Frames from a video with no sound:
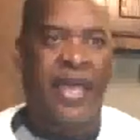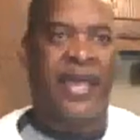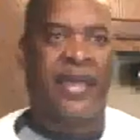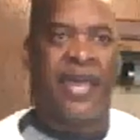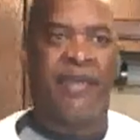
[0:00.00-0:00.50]

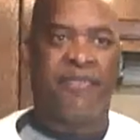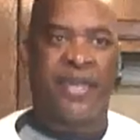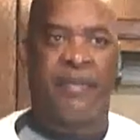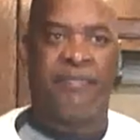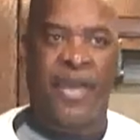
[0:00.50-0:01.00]
and, and
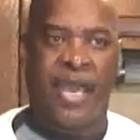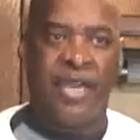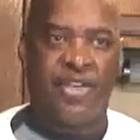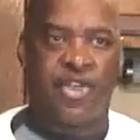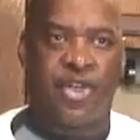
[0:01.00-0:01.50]
being
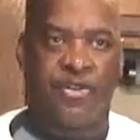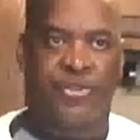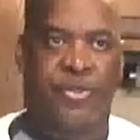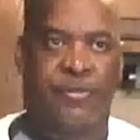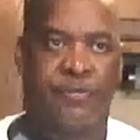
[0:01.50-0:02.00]
patient,